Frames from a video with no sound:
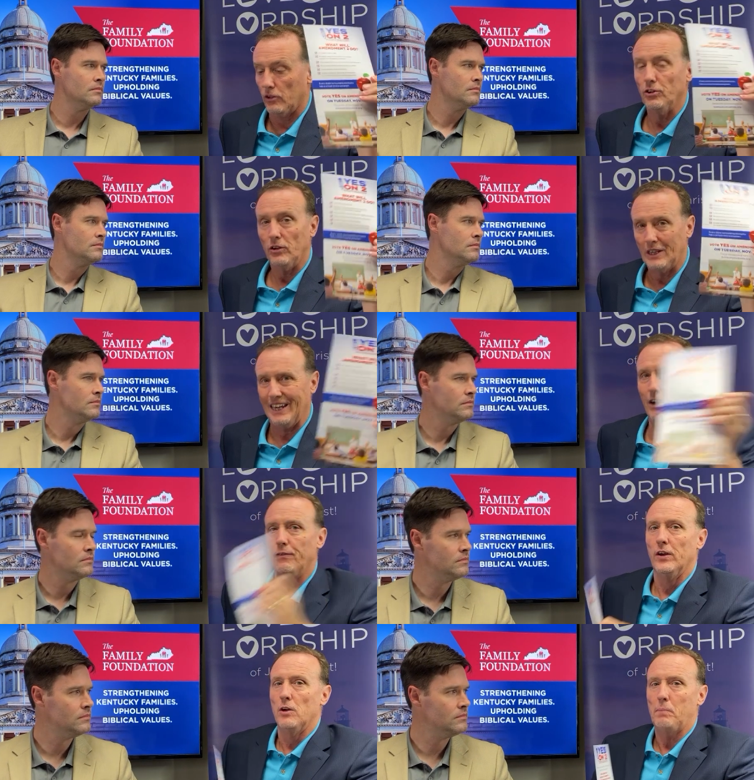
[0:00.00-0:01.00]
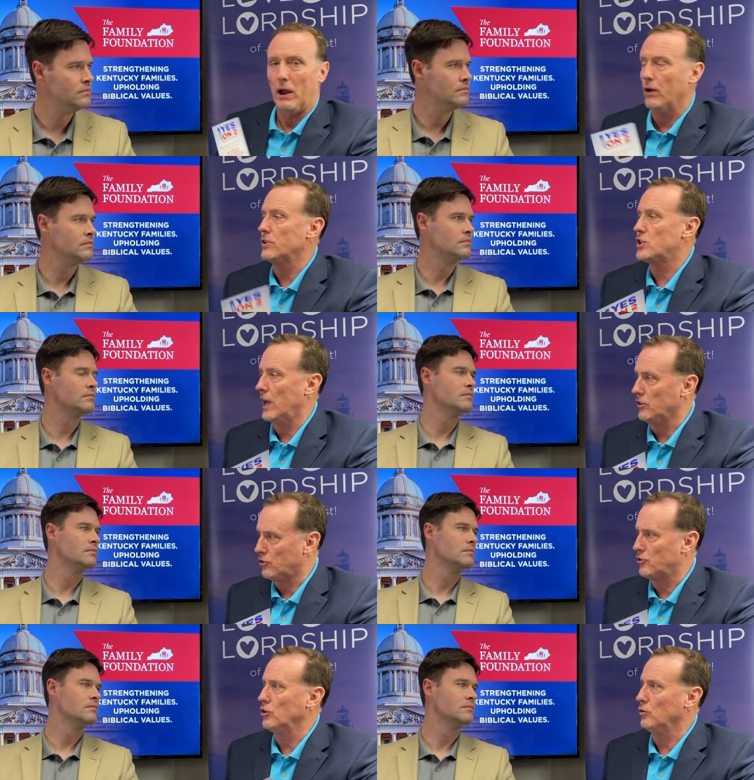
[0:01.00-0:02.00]
Speaker 1: to give parents and
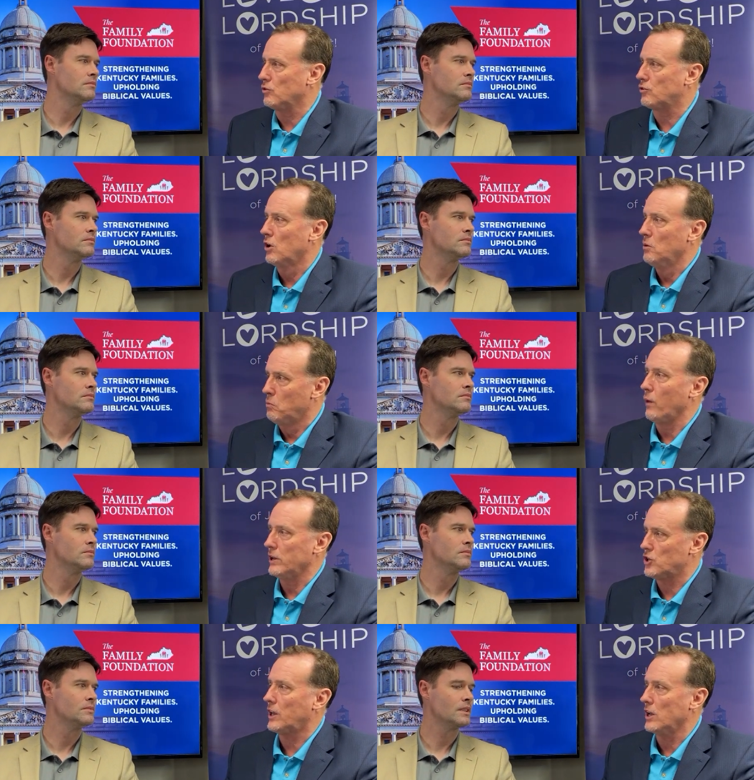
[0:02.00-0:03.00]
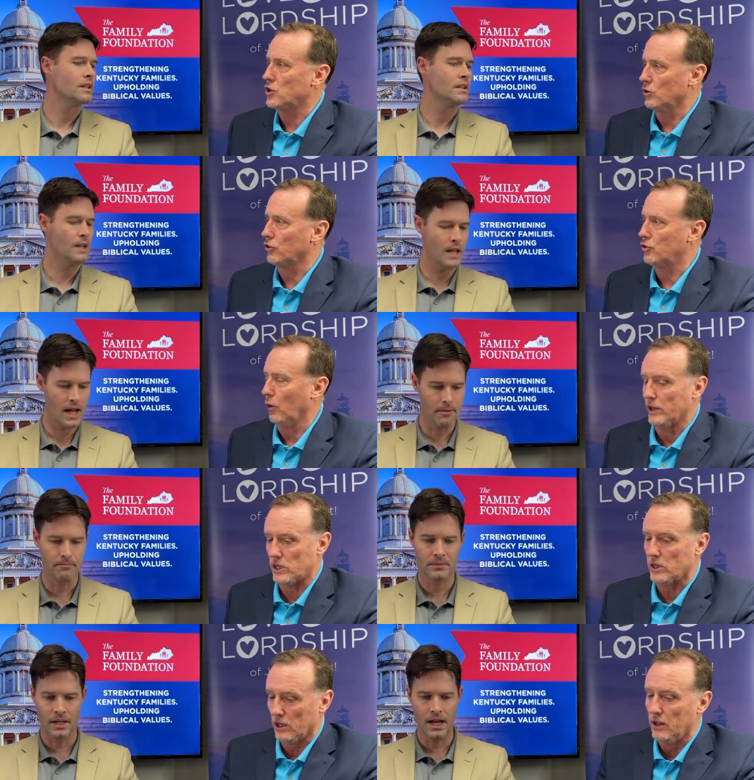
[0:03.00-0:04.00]
students more educational
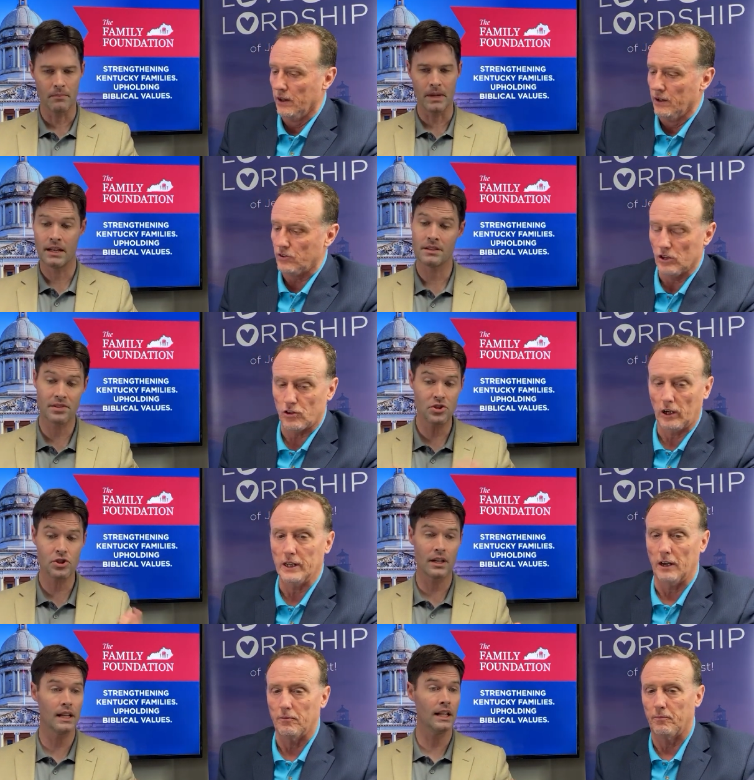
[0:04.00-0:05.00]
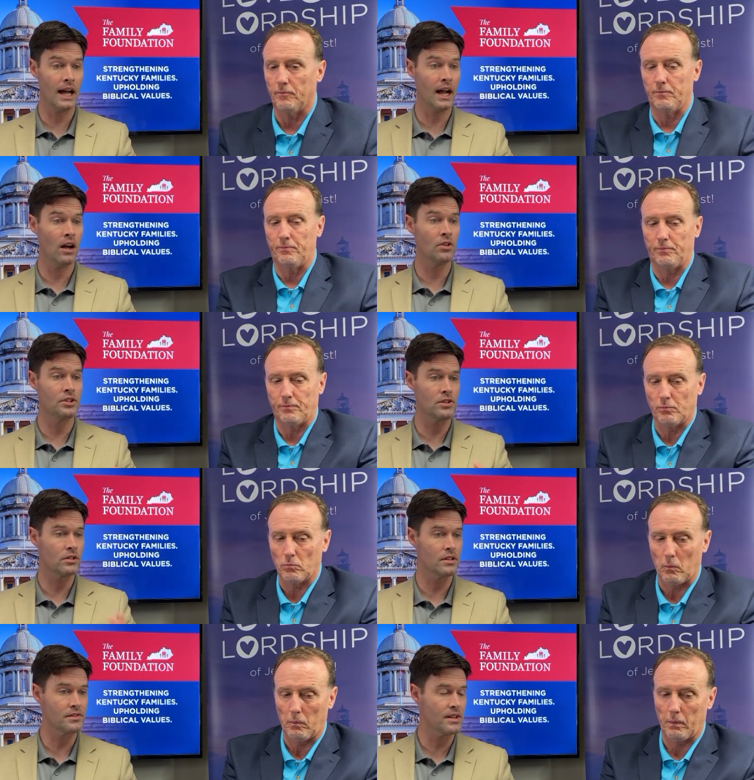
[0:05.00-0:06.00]
choice. Yeah, yeah. and essentially, essentially
Speaker 2: allow the
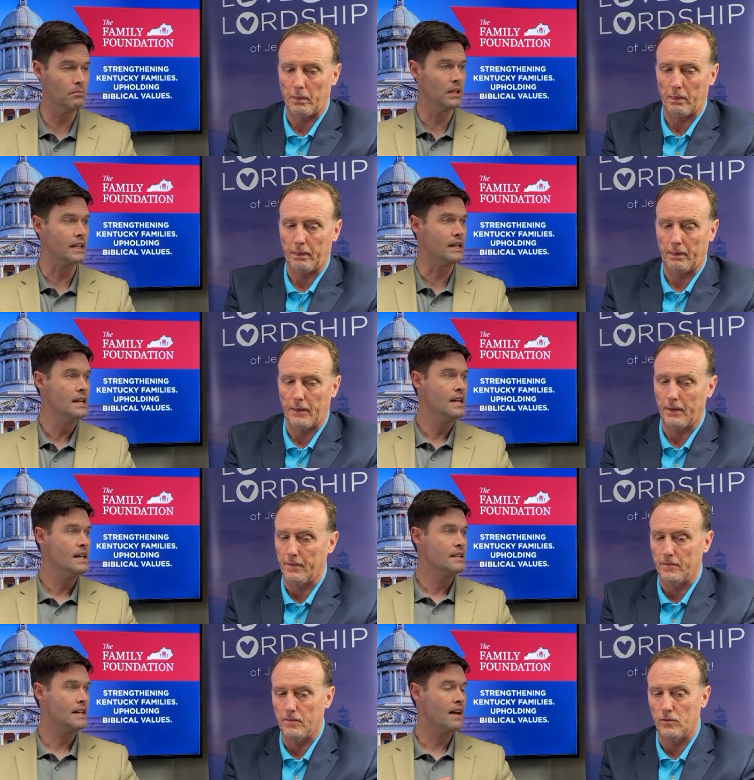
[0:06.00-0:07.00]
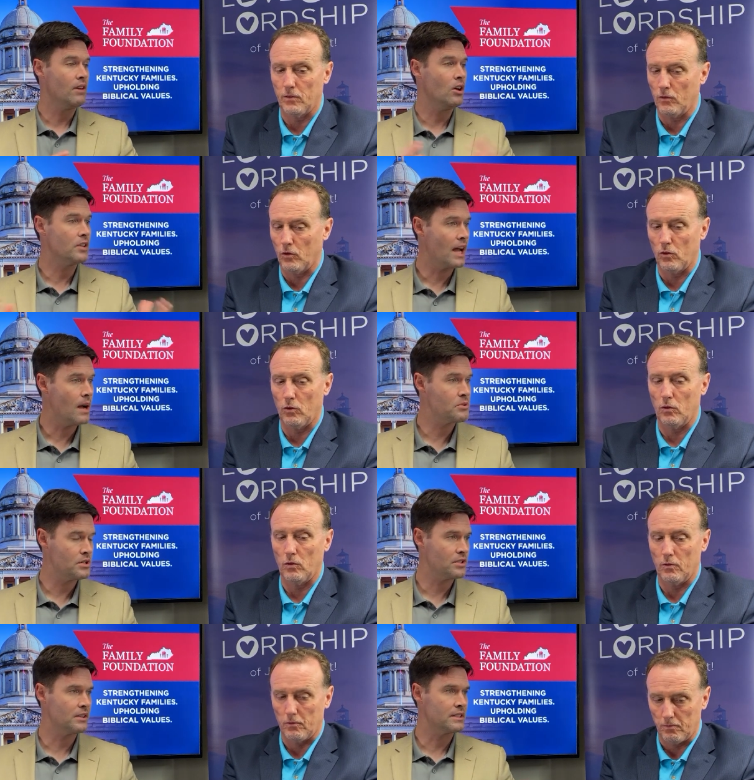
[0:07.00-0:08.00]
General Assembly to have all the
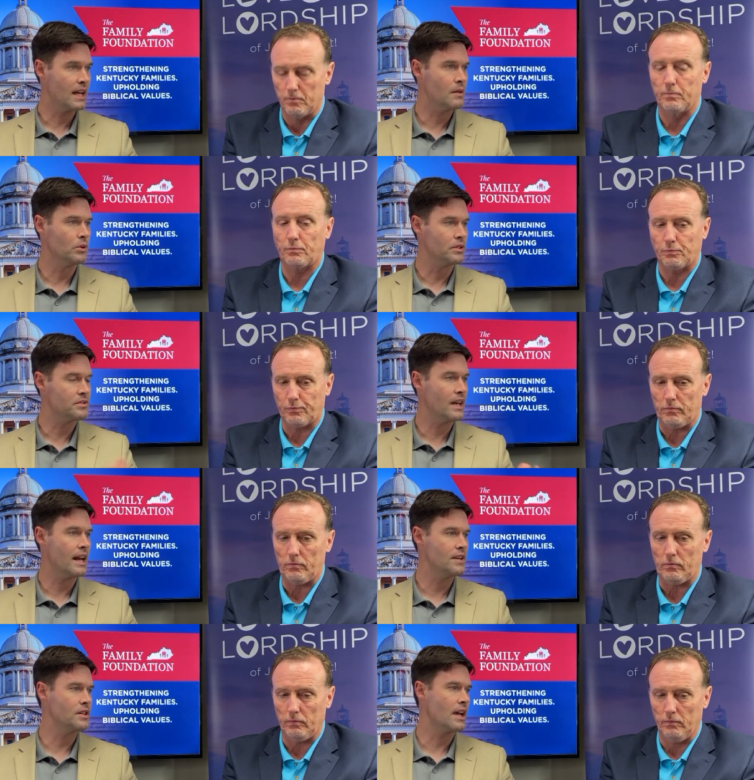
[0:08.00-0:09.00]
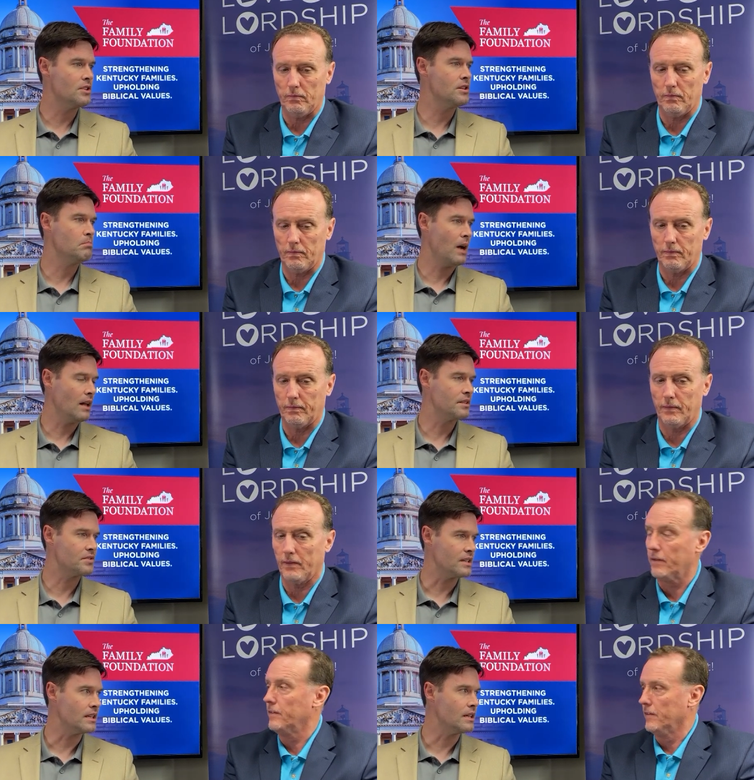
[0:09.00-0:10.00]
options on the table to set education
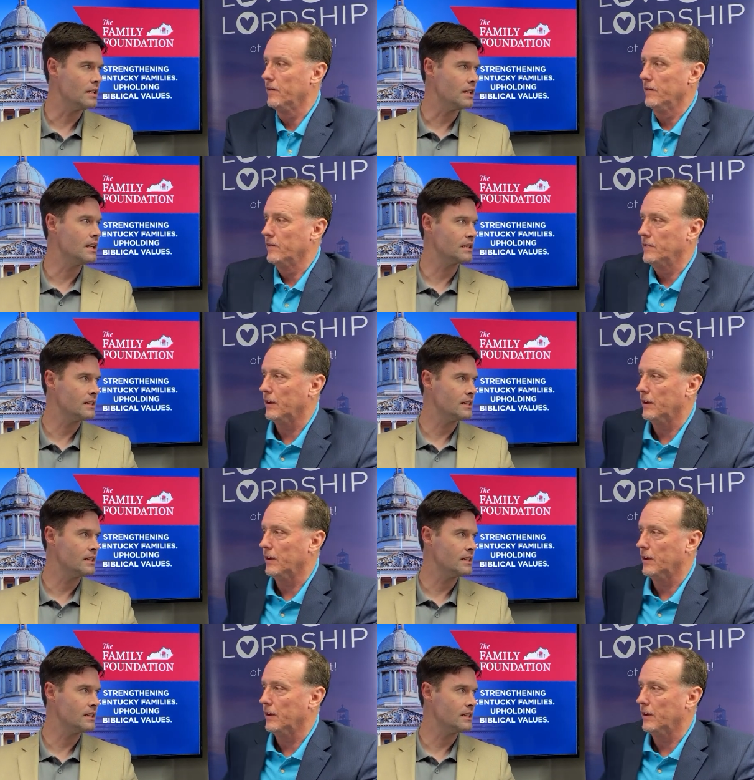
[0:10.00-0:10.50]
policy in, in yeah.